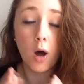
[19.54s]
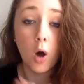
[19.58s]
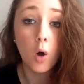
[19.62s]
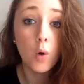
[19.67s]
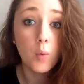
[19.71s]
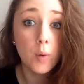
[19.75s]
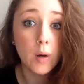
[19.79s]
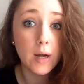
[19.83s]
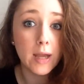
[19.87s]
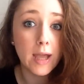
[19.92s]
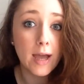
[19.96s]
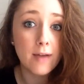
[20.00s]

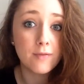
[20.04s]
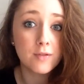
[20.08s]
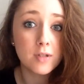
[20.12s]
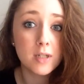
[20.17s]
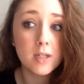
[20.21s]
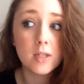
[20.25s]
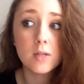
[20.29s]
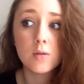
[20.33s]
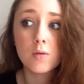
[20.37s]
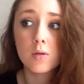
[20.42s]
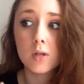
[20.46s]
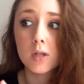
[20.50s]
already have
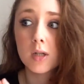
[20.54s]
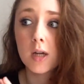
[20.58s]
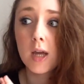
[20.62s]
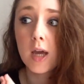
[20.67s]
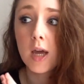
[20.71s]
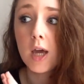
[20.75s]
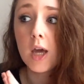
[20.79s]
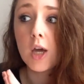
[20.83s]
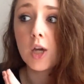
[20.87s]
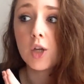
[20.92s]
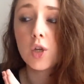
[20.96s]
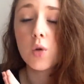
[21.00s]
children,
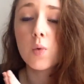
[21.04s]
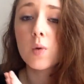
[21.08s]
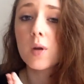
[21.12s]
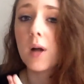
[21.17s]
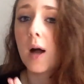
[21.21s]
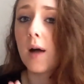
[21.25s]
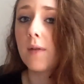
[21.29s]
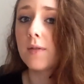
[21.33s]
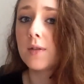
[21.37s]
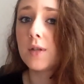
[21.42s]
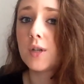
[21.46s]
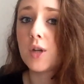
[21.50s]
you will
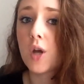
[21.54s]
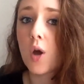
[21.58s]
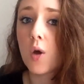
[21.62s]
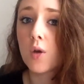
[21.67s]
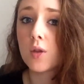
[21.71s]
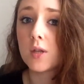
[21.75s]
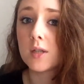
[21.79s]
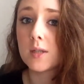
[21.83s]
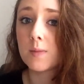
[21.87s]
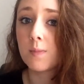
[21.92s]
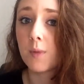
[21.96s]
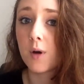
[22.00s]
have to know
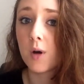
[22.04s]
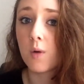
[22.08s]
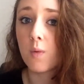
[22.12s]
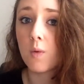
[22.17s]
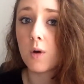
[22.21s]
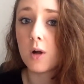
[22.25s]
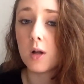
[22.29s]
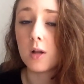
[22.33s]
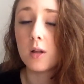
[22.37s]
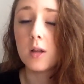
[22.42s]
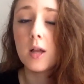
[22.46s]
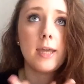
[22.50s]
this very
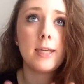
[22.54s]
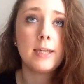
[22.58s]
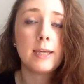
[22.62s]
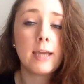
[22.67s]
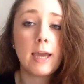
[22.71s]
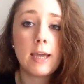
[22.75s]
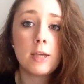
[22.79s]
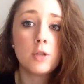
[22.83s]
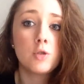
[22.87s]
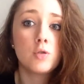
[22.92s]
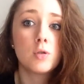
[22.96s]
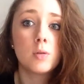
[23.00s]
well. In
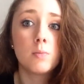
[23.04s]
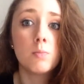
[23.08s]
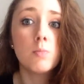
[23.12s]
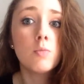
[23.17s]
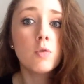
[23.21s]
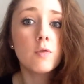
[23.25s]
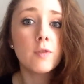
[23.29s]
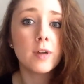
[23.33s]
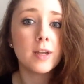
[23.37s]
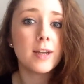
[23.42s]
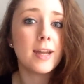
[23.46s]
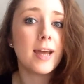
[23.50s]
case you are
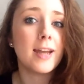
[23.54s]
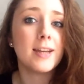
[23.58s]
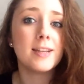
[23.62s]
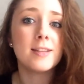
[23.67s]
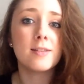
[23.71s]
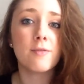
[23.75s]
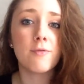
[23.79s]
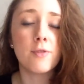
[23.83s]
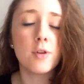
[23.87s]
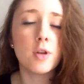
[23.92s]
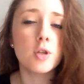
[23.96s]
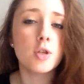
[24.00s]
moving and in
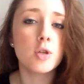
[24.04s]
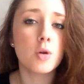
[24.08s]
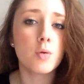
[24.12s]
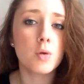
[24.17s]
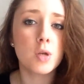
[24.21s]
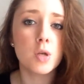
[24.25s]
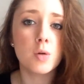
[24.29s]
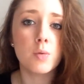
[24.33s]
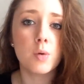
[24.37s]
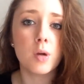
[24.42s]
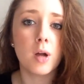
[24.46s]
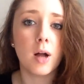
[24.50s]
the future
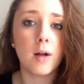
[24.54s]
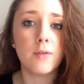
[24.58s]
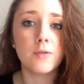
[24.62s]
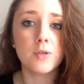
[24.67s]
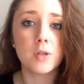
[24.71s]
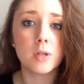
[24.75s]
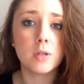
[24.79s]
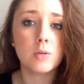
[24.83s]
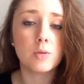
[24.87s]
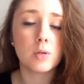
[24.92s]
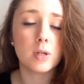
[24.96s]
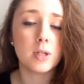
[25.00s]
you will have
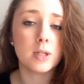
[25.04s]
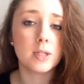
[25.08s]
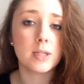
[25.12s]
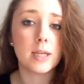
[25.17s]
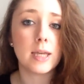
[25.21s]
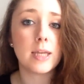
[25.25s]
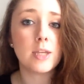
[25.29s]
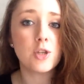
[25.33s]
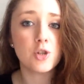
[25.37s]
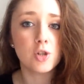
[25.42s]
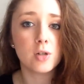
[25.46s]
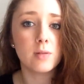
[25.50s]
to enroll
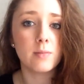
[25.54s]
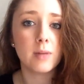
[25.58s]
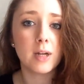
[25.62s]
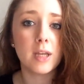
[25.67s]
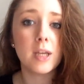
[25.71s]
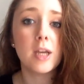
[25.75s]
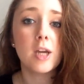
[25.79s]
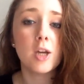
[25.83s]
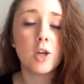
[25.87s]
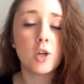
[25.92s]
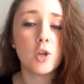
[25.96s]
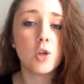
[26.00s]
in
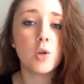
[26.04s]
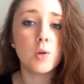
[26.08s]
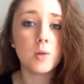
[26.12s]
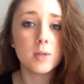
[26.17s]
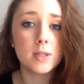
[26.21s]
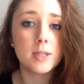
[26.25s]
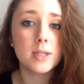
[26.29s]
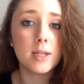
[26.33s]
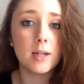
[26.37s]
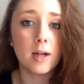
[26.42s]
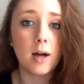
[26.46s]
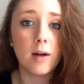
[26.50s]
Germany, you
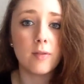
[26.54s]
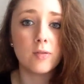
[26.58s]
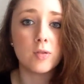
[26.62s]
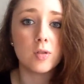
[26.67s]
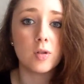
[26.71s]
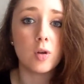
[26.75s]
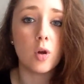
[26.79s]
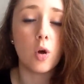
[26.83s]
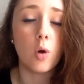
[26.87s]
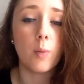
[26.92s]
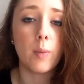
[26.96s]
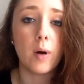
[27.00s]
still have to know